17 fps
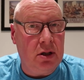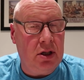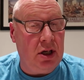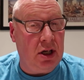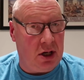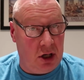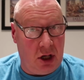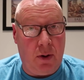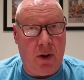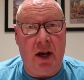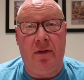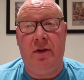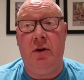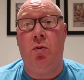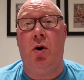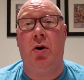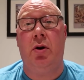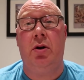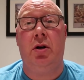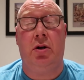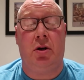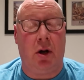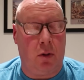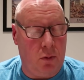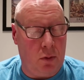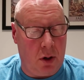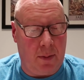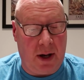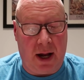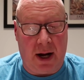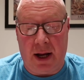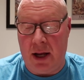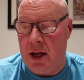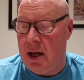You can do it if you want, don't worry
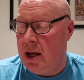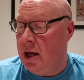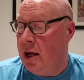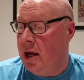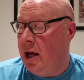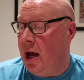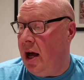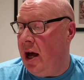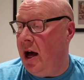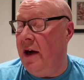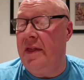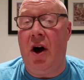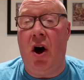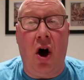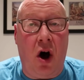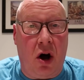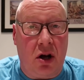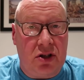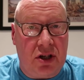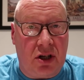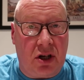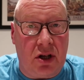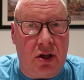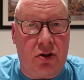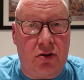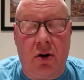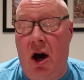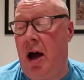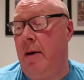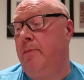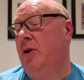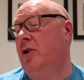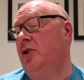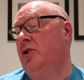about it. The Heartigans,
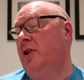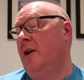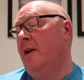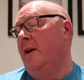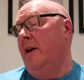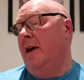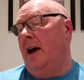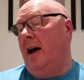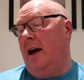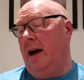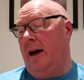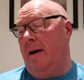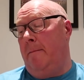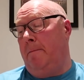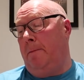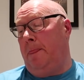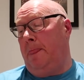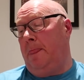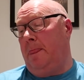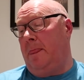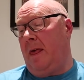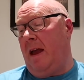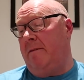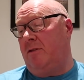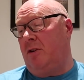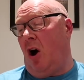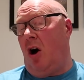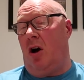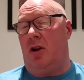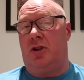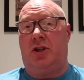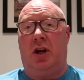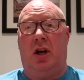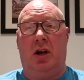right? Because they've
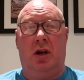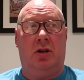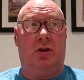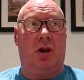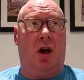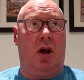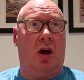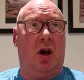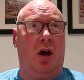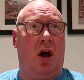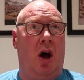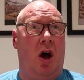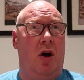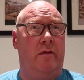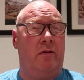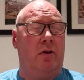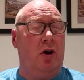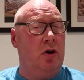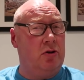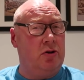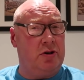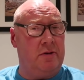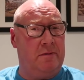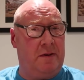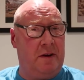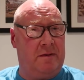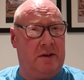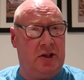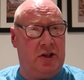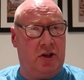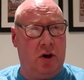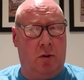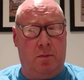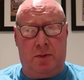got over 150
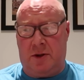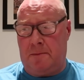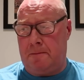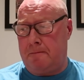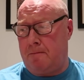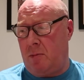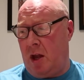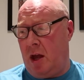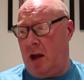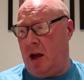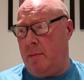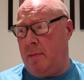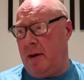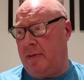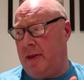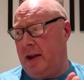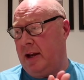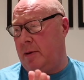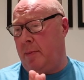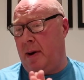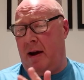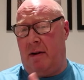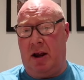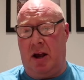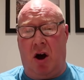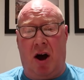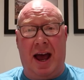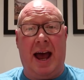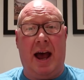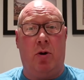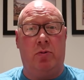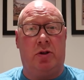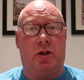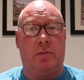subs. I think apparently I
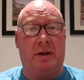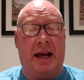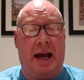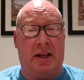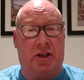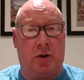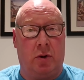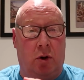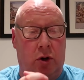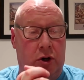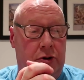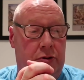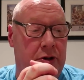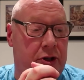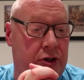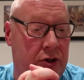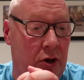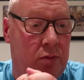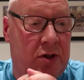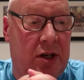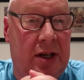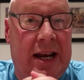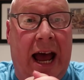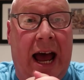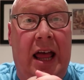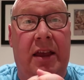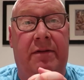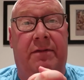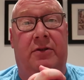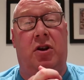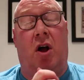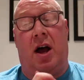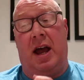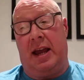helped them get to 100 subs, and now
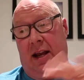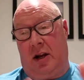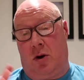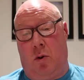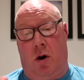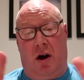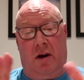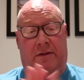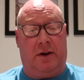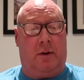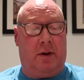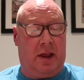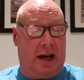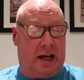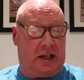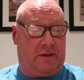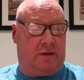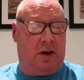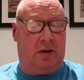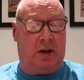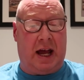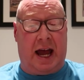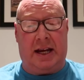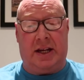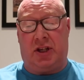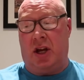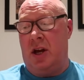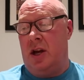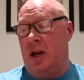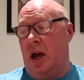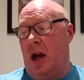they've like hit quite a few in the last few days.